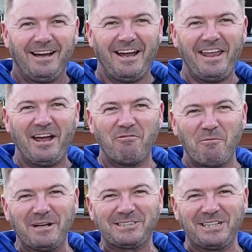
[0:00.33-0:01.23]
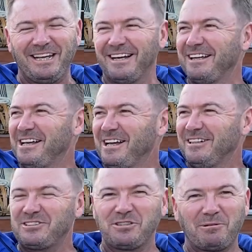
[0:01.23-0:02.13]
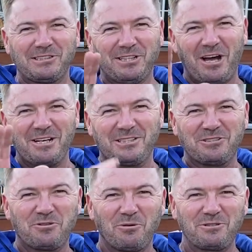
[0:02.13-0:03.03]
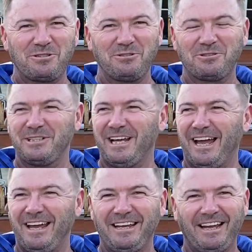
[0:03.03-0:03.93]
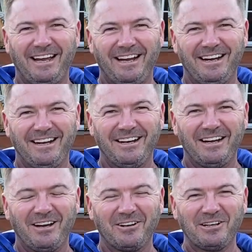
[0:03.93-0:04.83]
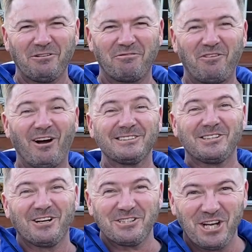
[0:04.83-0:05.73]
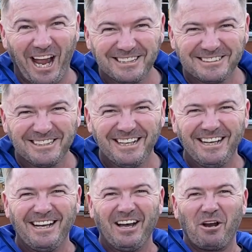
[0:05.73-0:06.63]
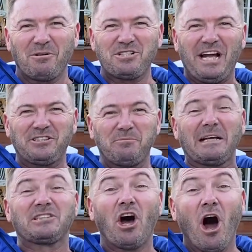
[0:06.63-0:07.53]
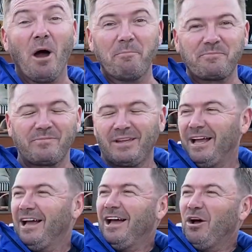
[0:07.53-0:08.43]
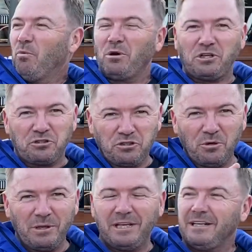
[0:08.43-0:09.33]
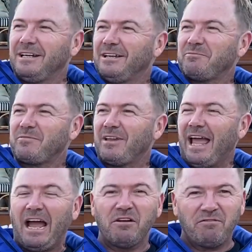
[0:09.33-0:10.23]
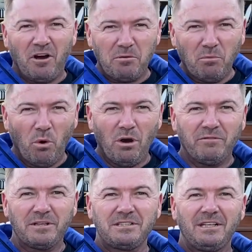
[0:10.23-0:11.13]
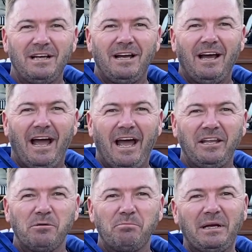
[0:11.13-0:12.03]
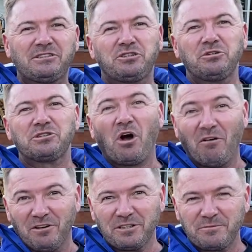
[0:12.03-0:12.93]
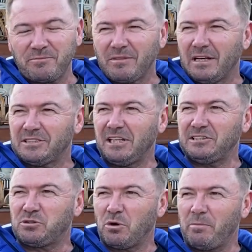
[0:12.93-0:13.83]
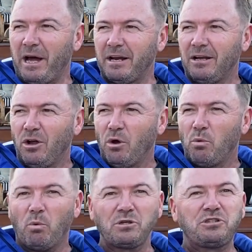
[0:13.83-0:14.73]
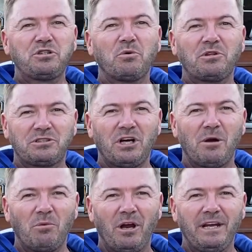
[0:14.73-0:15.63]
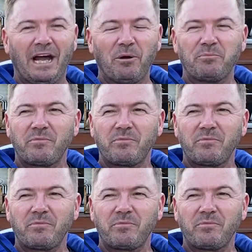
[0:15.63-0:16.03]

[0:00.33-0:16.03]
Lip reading: Hey there, Rob Nixon here. Super excited to talk to you today on a little fireside chat. I want to chat to you about time, what you do with it, how you find more of it, and the best use of it. So let's talk about what you do with your time right now.